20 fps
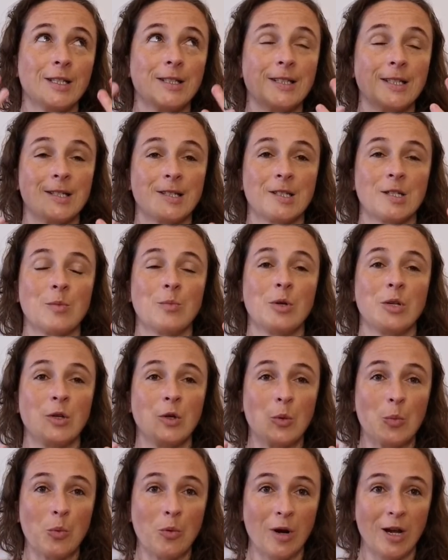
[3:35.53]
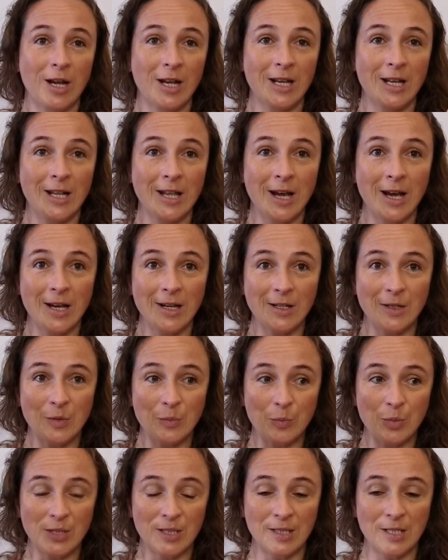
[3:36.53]
system in your brain that
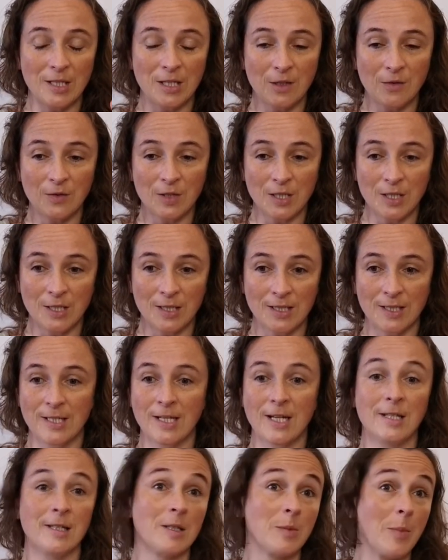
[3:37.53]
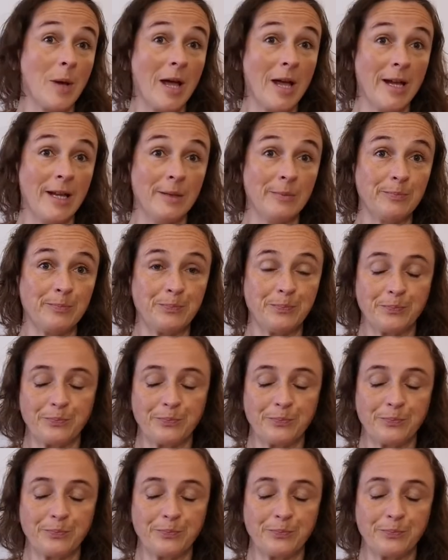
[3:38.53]
perceives and understands pain.